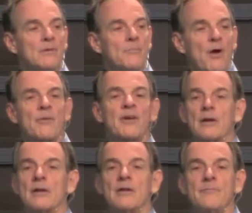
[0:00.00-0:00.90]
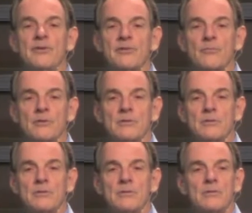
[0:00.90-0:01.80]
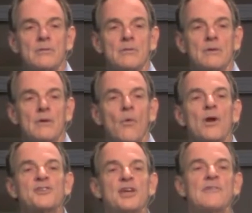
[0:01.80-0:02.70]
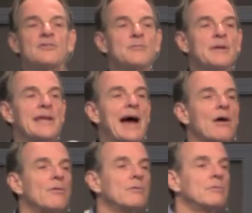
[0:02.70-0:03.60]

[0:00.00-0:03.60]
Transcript: You're probably going to leave me something. Why don't you give it to me now?